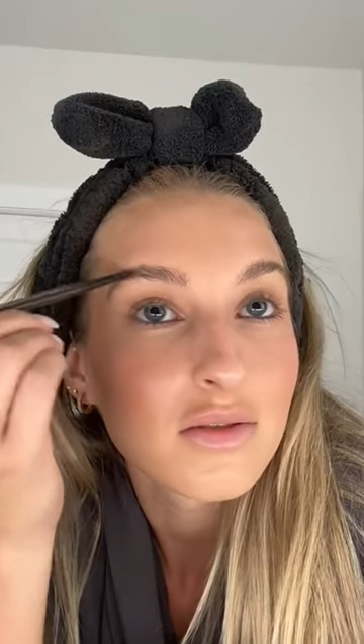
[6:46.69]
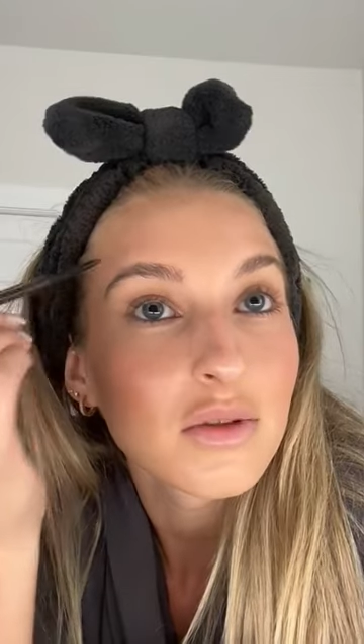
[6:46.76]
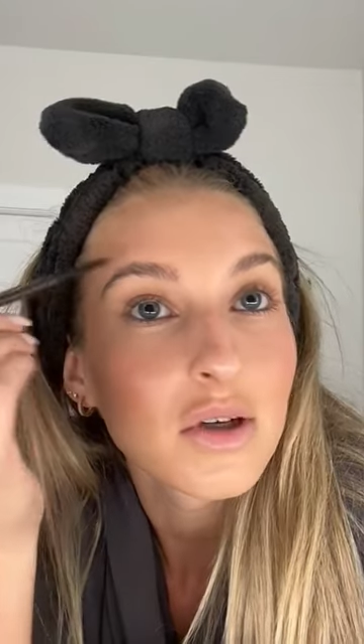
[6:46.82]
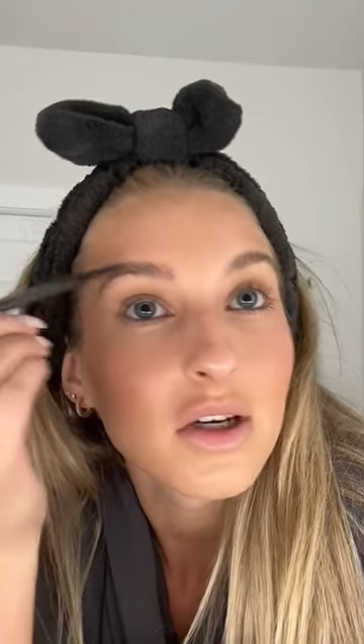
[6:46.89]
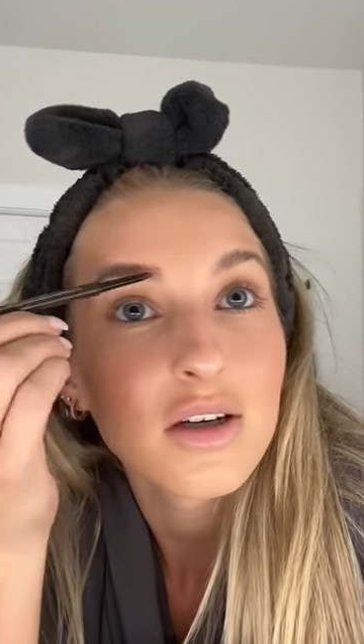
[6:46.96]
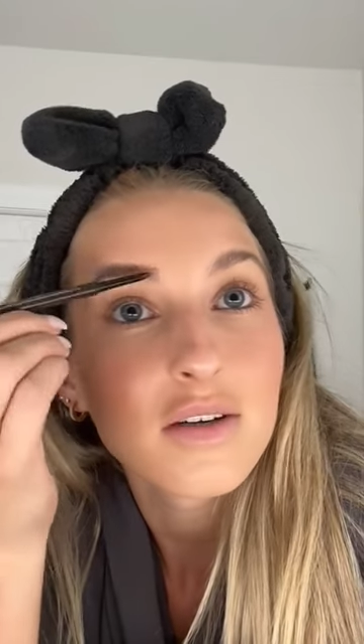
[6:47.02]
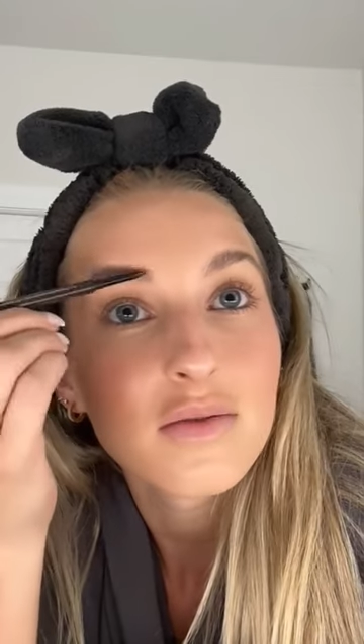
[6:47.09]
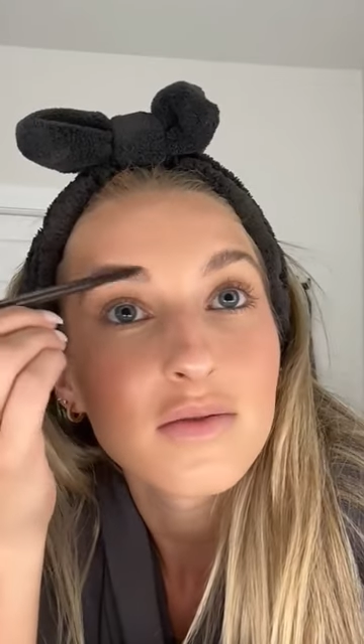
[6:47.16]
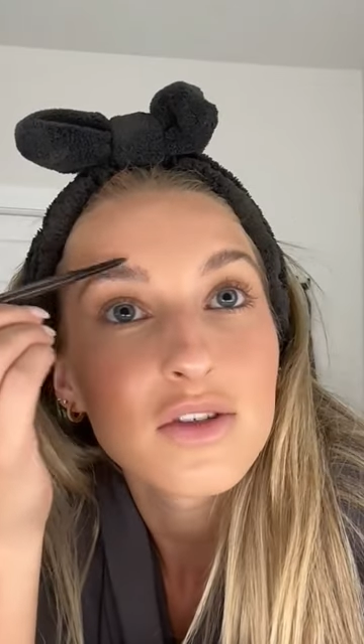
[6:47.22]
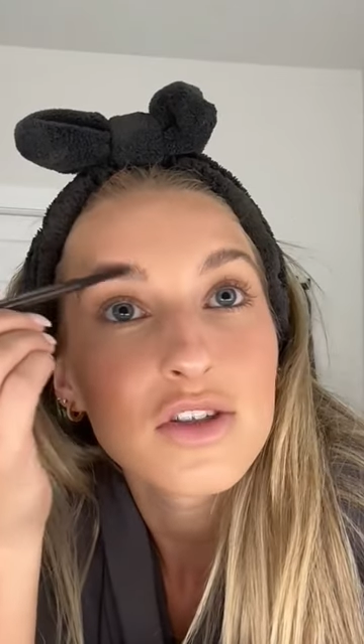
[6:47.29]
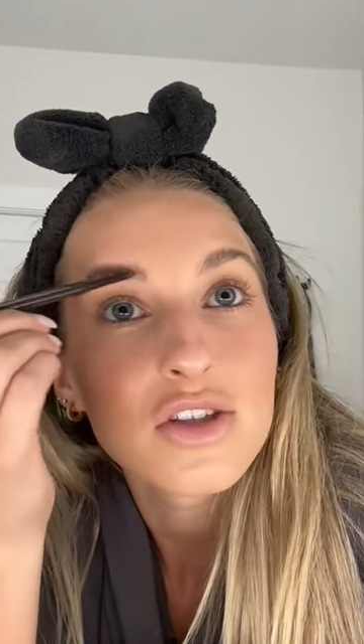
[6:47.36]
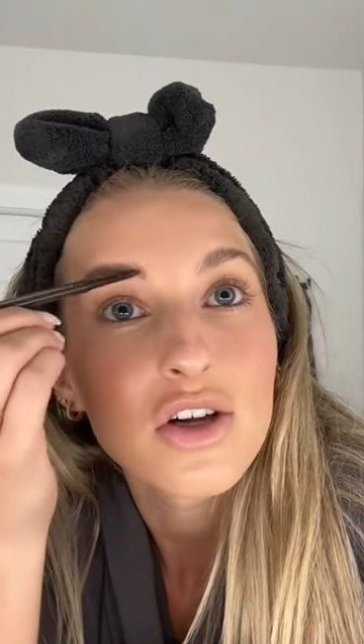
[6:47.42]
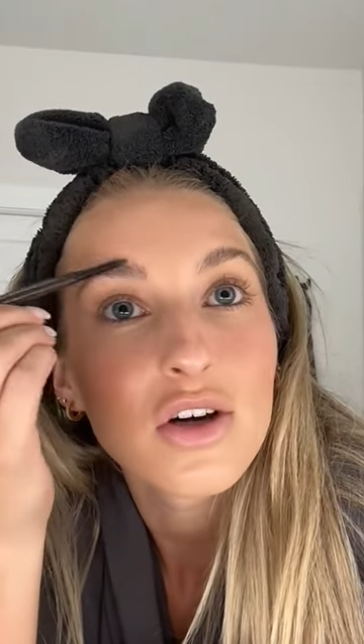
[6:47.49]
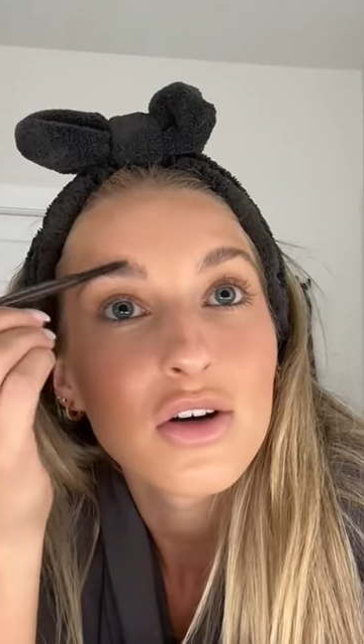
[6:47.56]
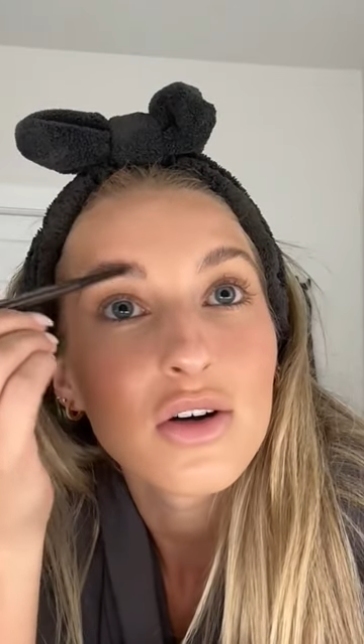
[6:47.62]
okay,
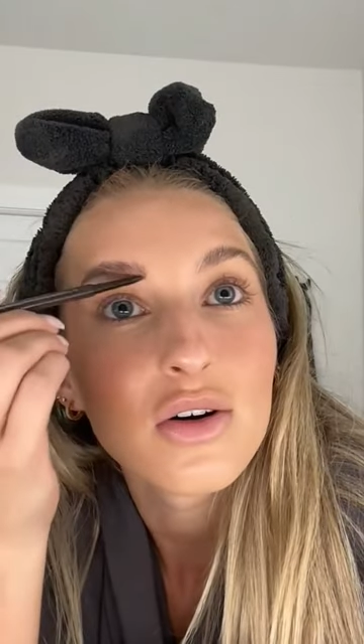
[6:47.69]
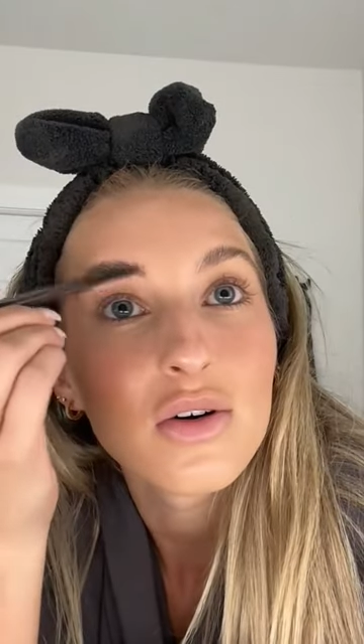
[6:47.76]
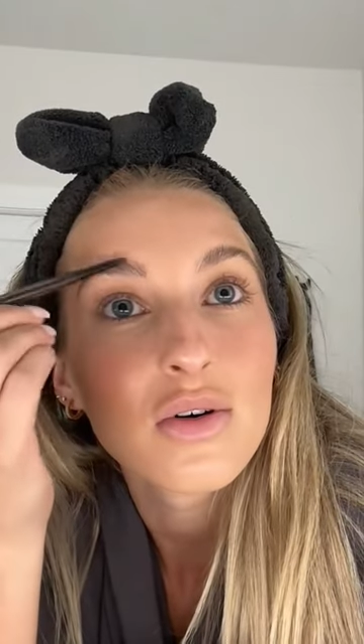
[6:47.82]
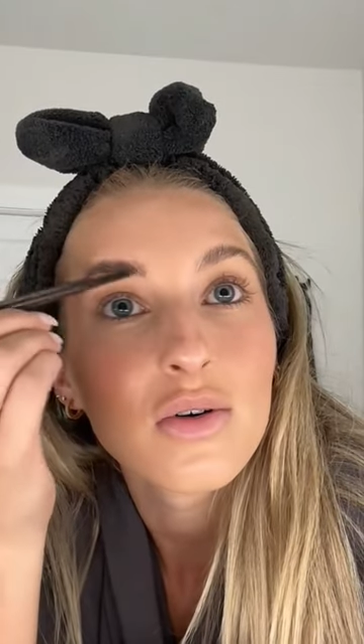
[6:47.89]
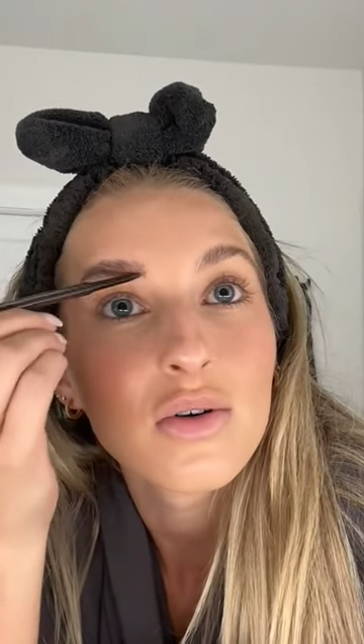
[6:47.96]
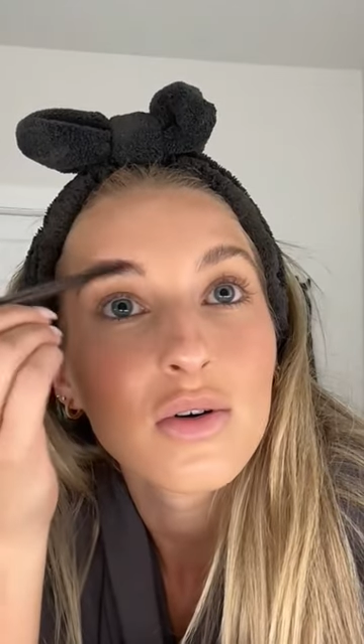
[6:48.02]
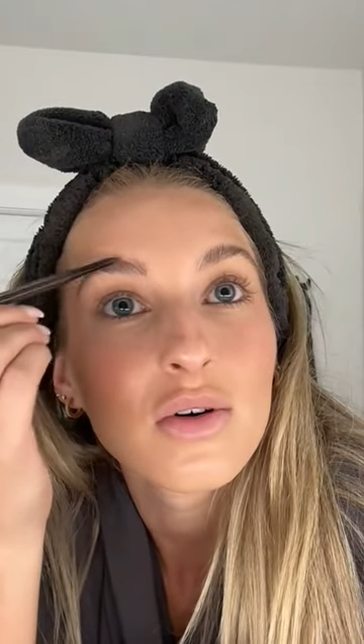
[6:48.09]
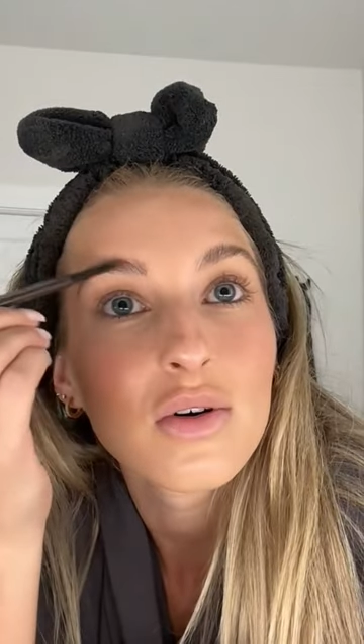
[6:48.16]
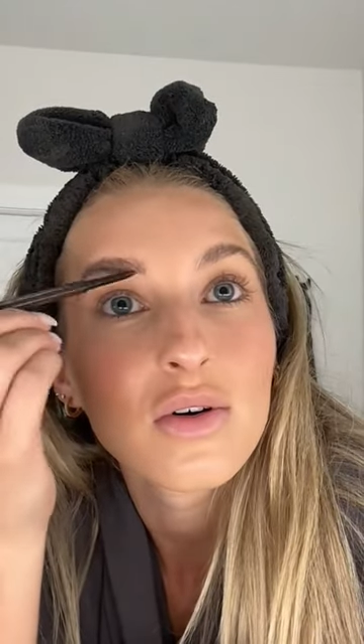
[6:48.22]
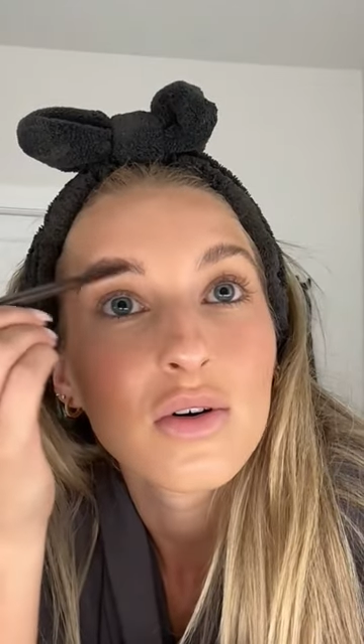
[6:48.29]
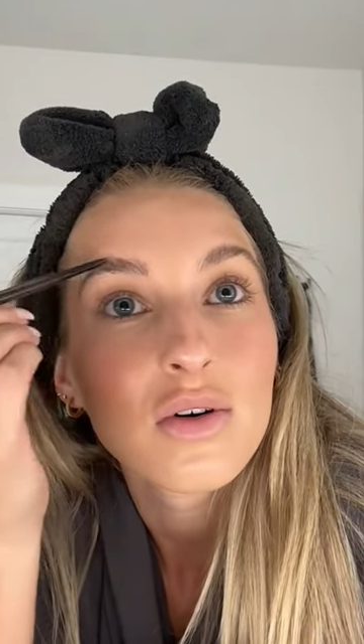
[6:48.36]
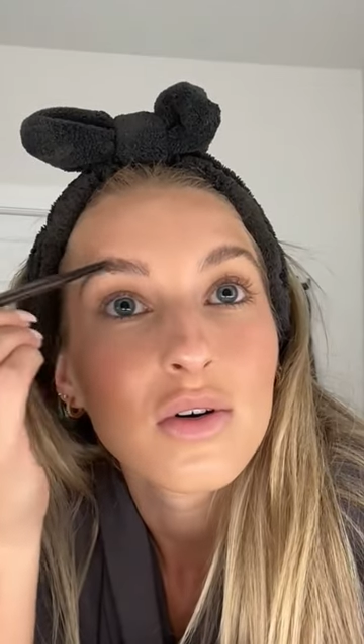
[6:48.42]
so